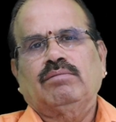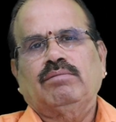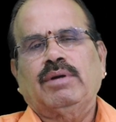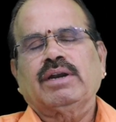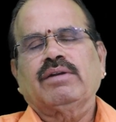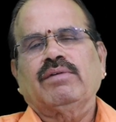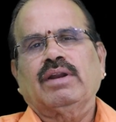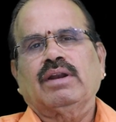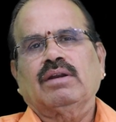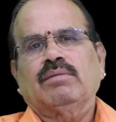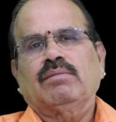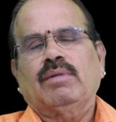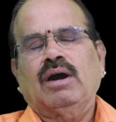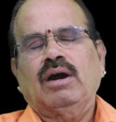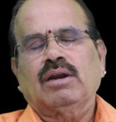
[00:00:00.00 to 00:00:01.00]
But when
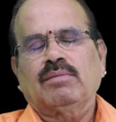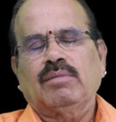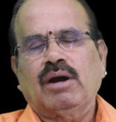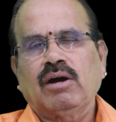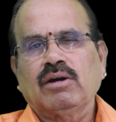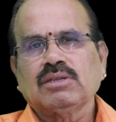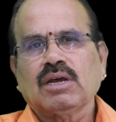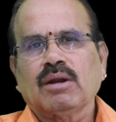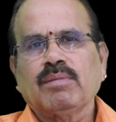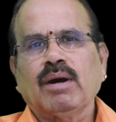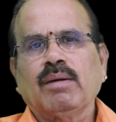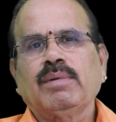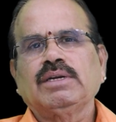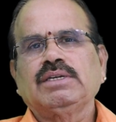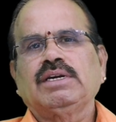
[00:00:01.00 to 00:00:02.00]
Mahavatar
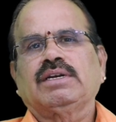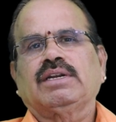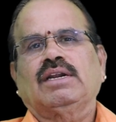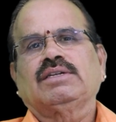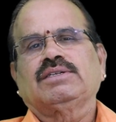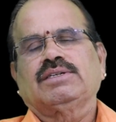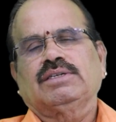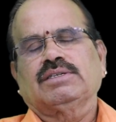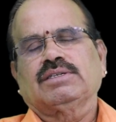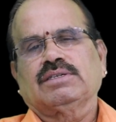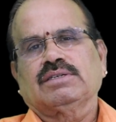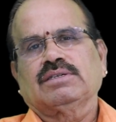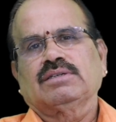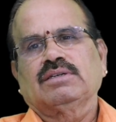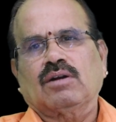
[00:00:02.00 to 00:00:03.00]
Babaji tells
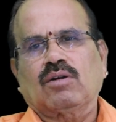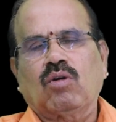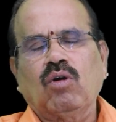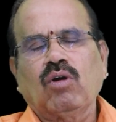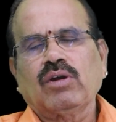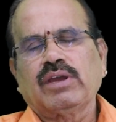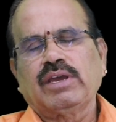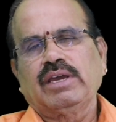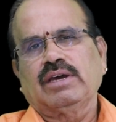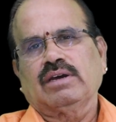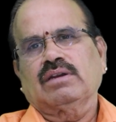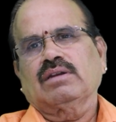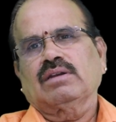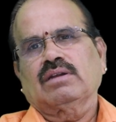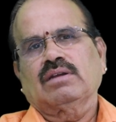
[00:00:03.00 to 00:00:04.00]
us, go
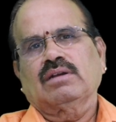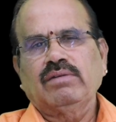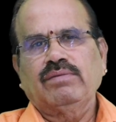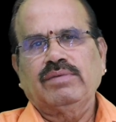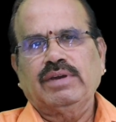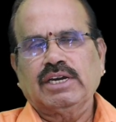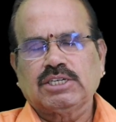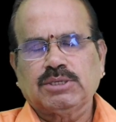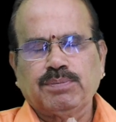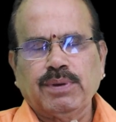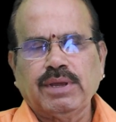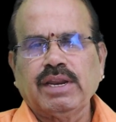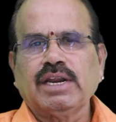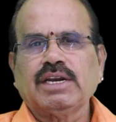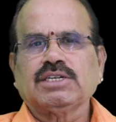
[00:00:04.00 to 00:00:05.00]
here, we have
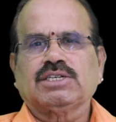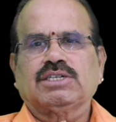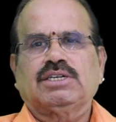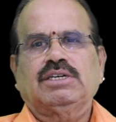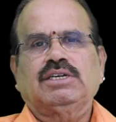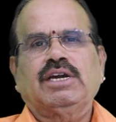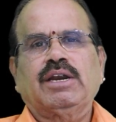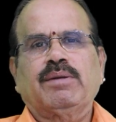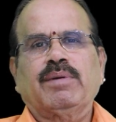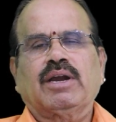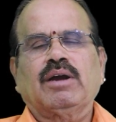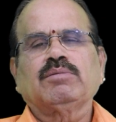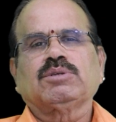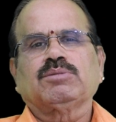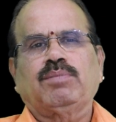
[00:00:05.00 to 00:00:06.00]
experienced it
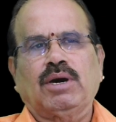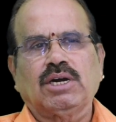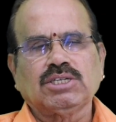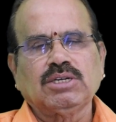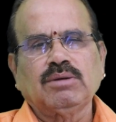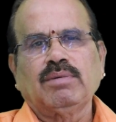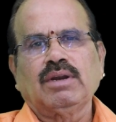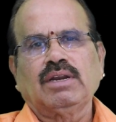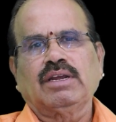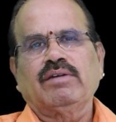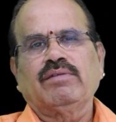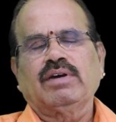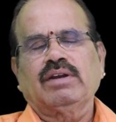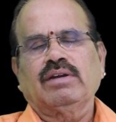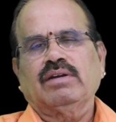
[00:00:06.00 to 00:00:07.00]
becomes possible
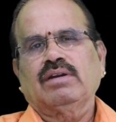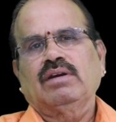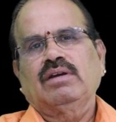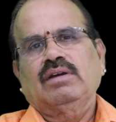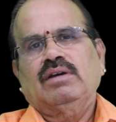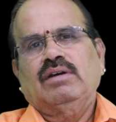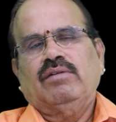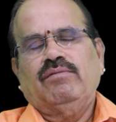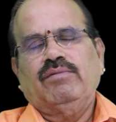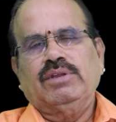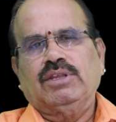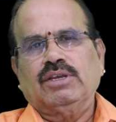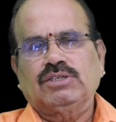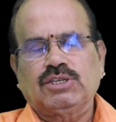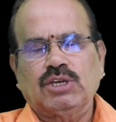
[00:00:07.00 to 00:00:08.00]
even
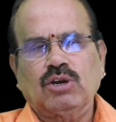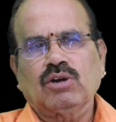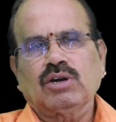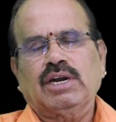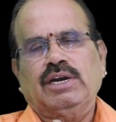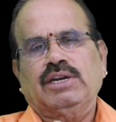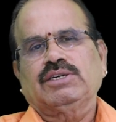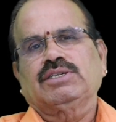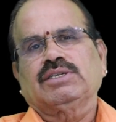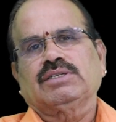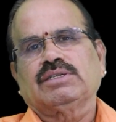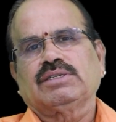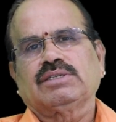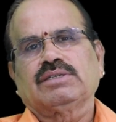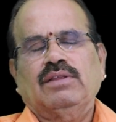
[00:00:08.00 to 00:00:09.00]
with zero
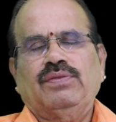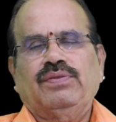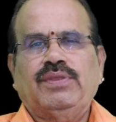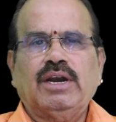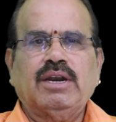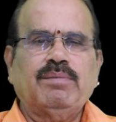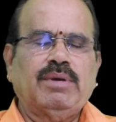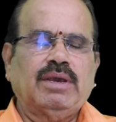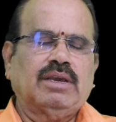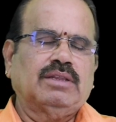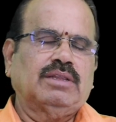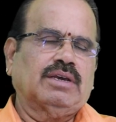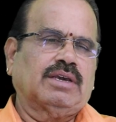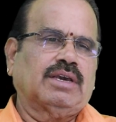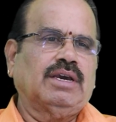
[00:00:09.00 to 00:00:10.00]
conditions. That
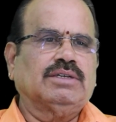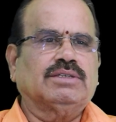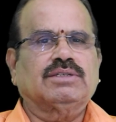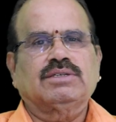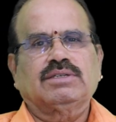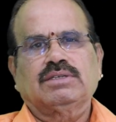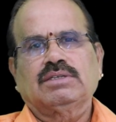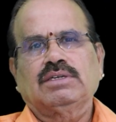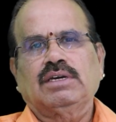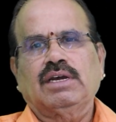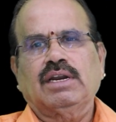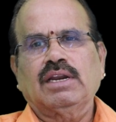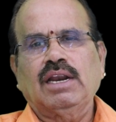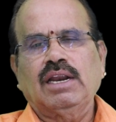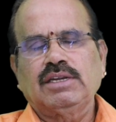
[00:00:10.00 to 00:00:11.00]
being the case,
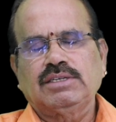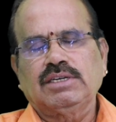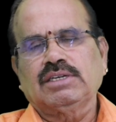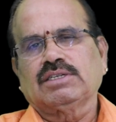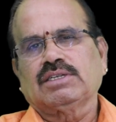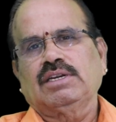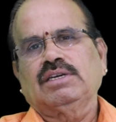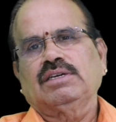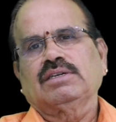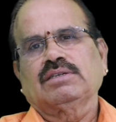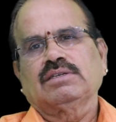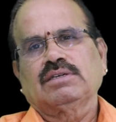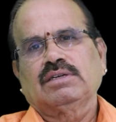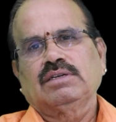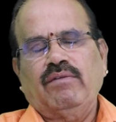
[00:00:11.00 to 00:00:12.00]
religiously,
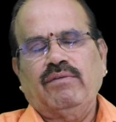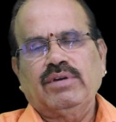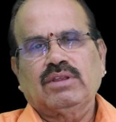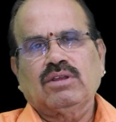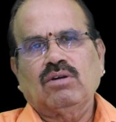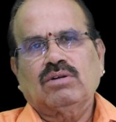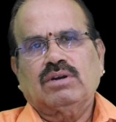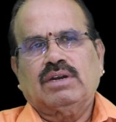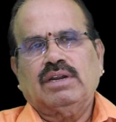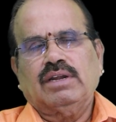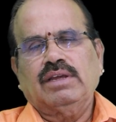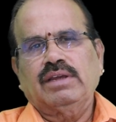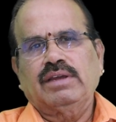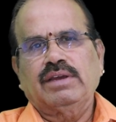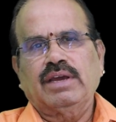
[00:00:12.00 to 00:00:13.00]
without
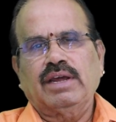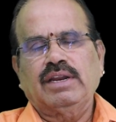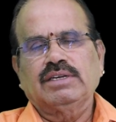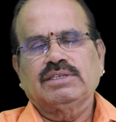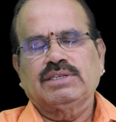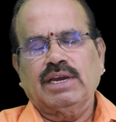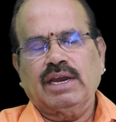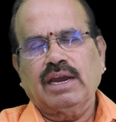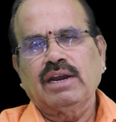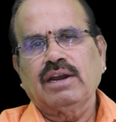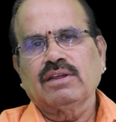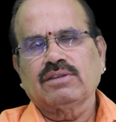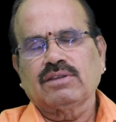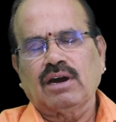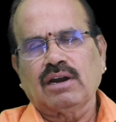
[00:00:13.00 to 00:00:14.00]
any
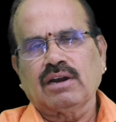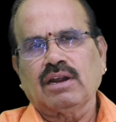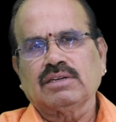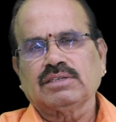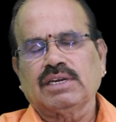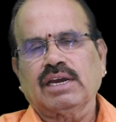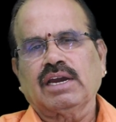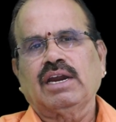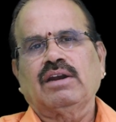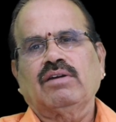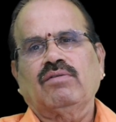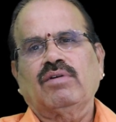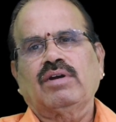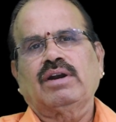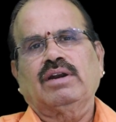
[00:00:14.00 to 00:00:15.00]
second thought or
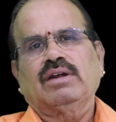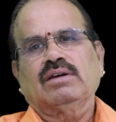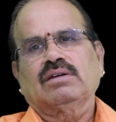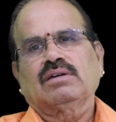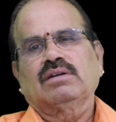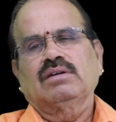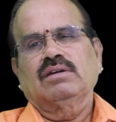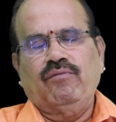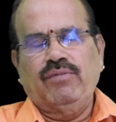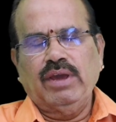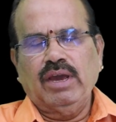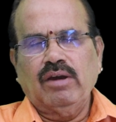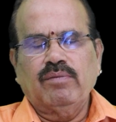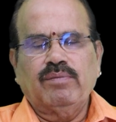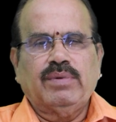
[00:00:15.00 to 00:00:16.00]
second word,
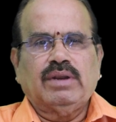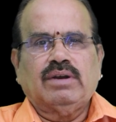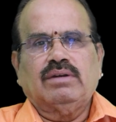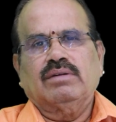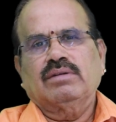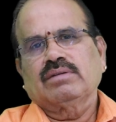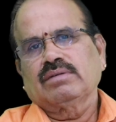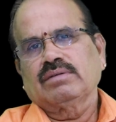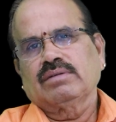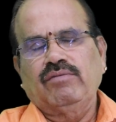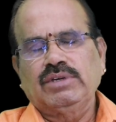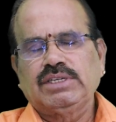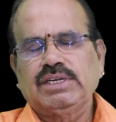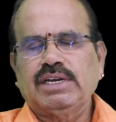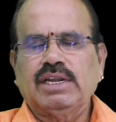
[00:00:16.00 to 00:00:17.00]
we have been
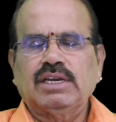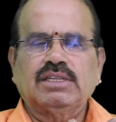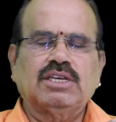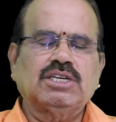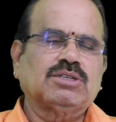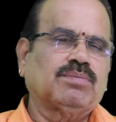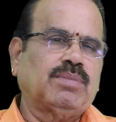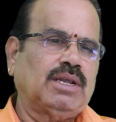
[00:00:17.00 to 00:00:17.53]
visiting these